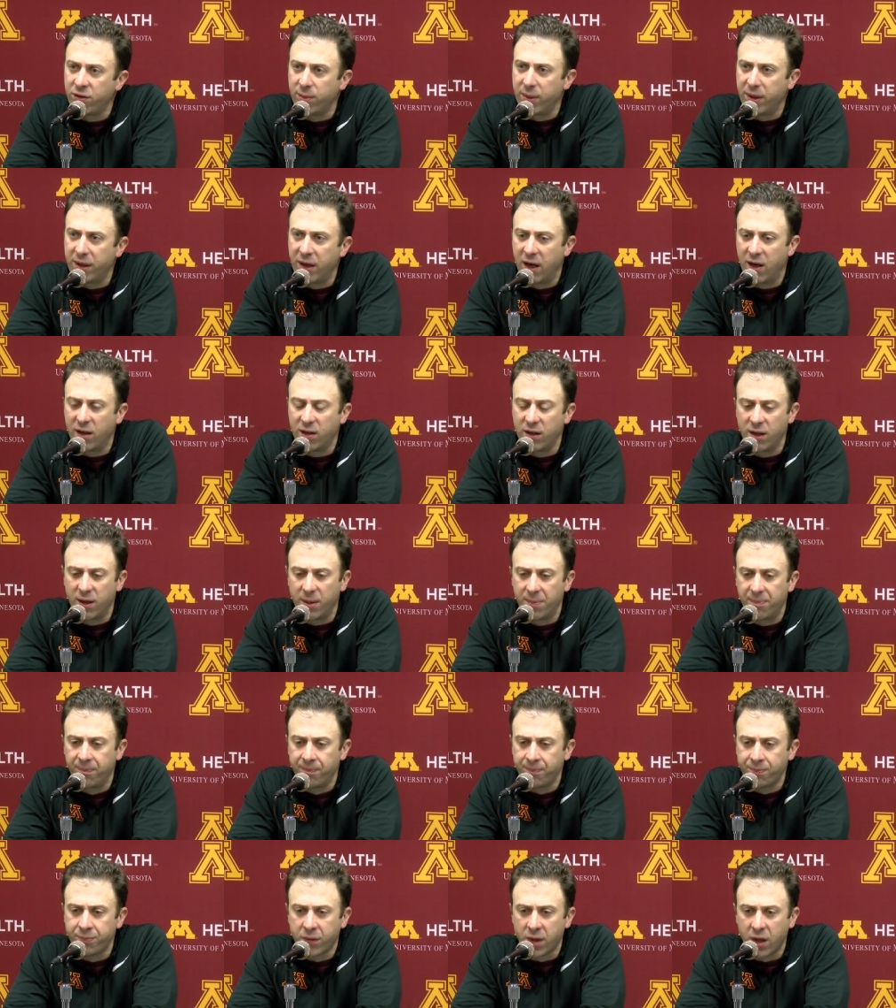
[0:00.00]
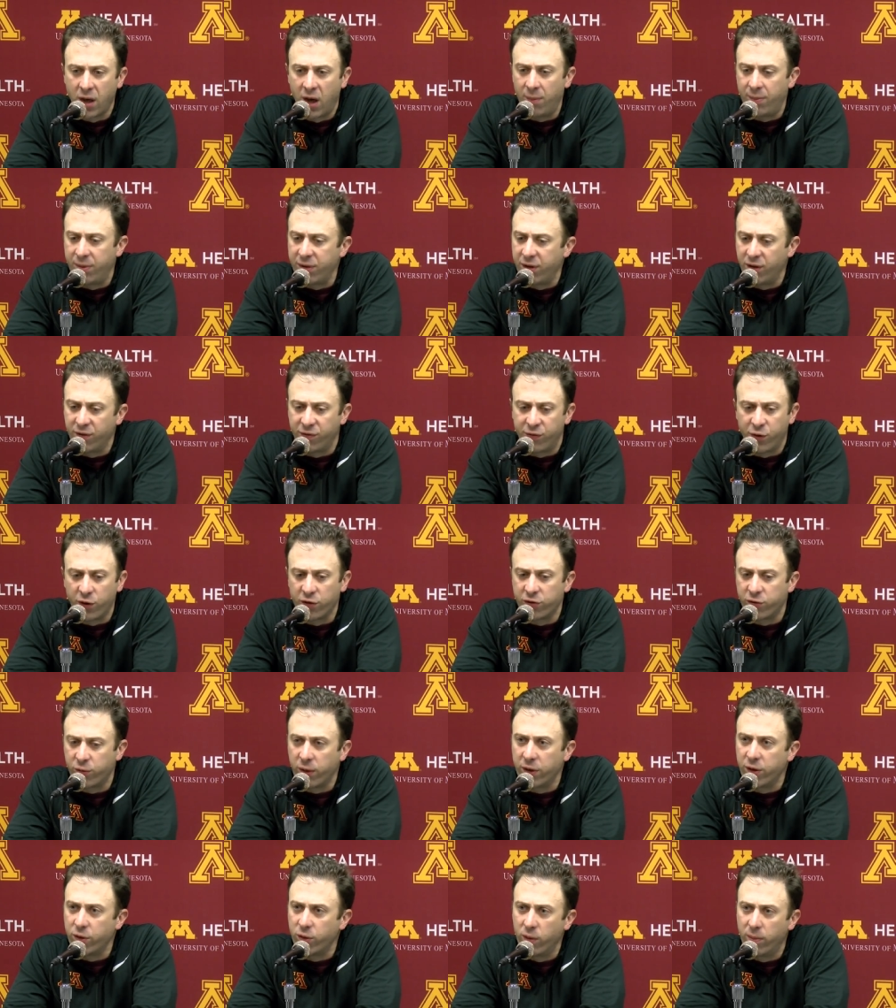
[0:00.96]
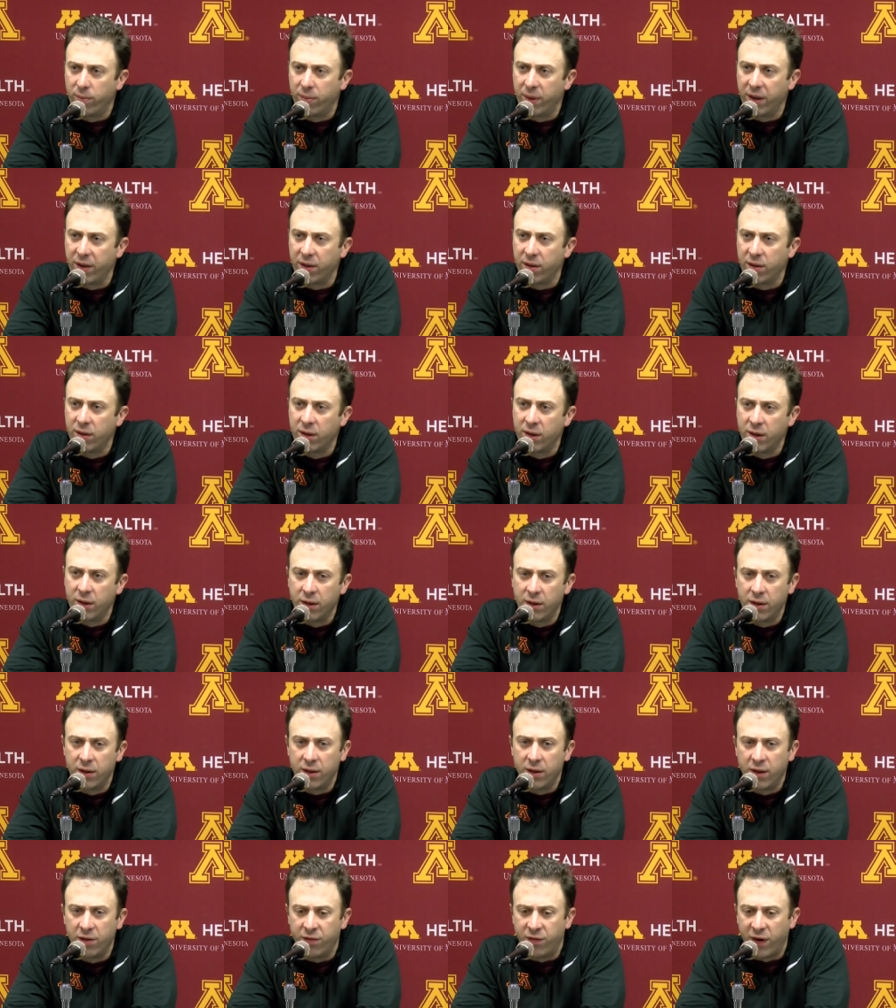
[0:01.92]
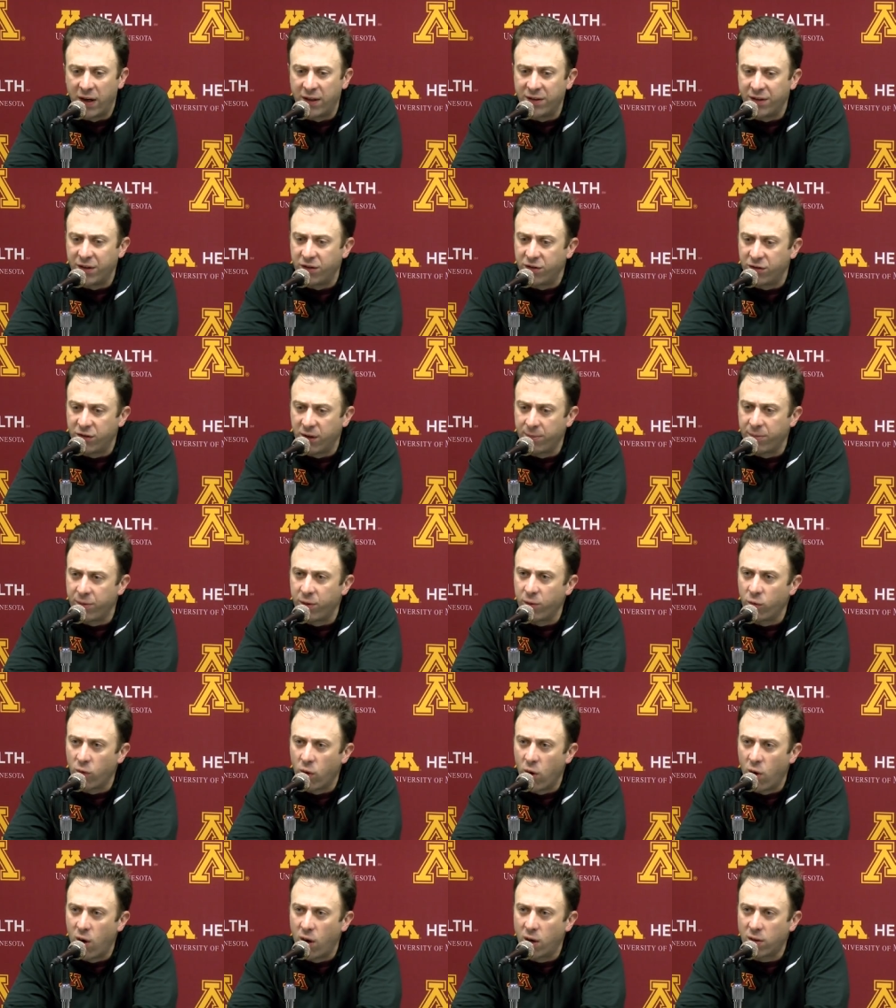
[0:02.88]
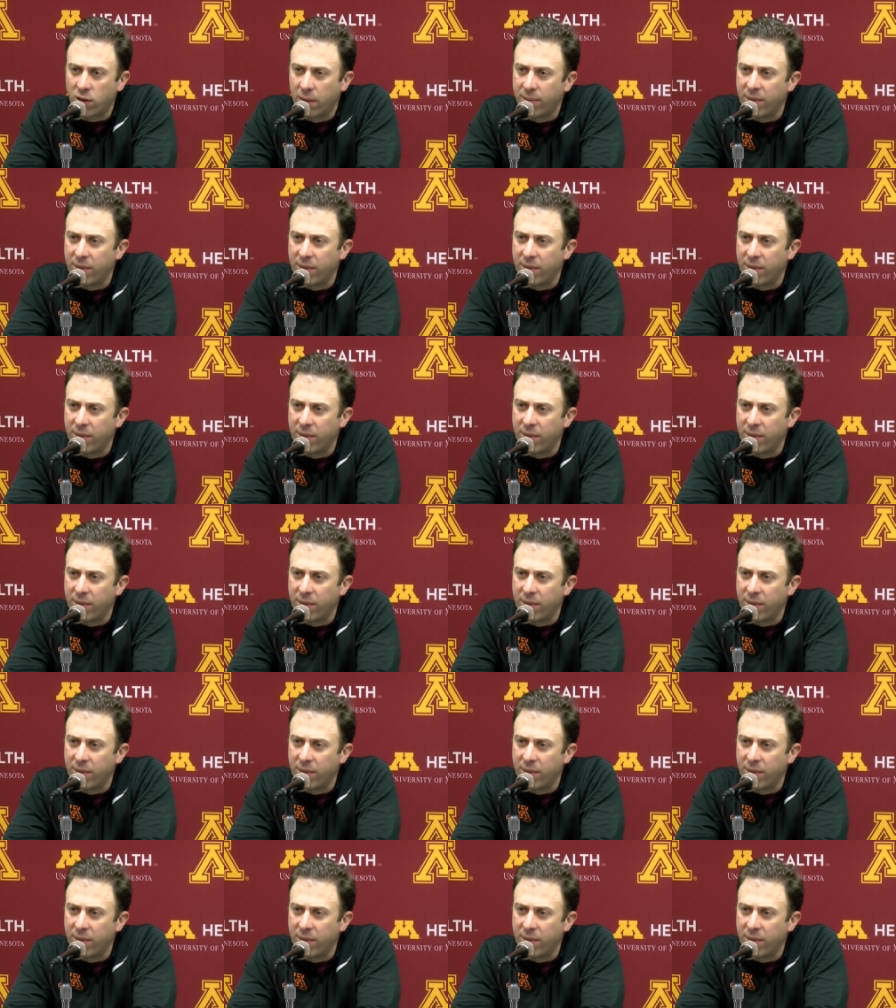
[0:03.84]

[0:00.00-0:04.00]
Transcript: I mean, I'll be the first one to admit if I did something wrong.